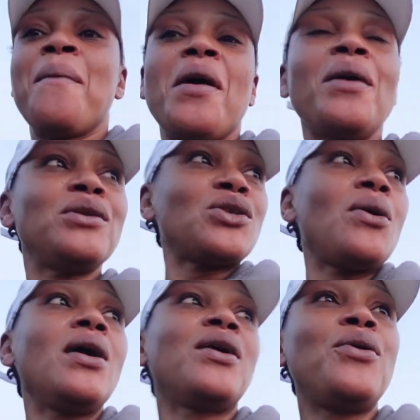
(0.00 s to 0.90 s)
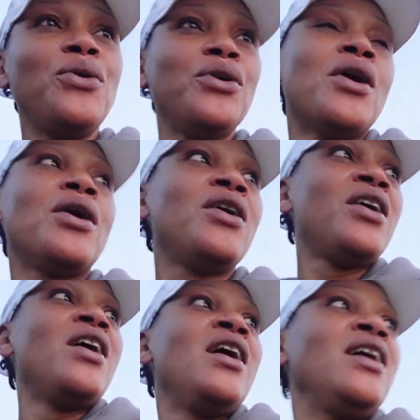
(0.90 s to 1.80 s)
But it was quite cool, you know.
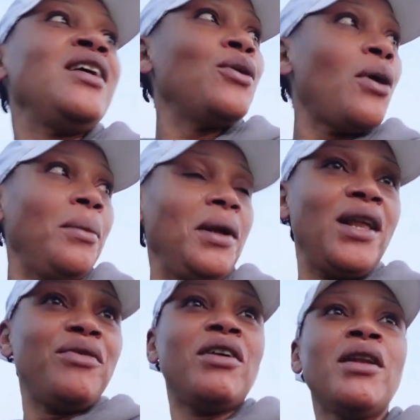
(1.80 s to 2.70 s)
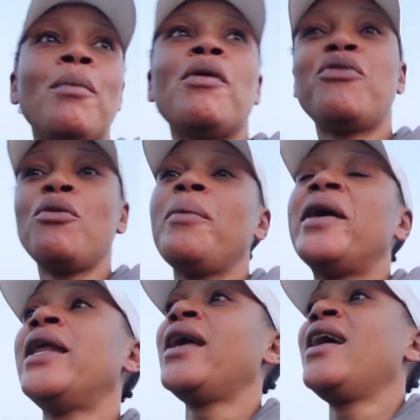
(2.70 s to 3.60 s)
You won't believe the number of women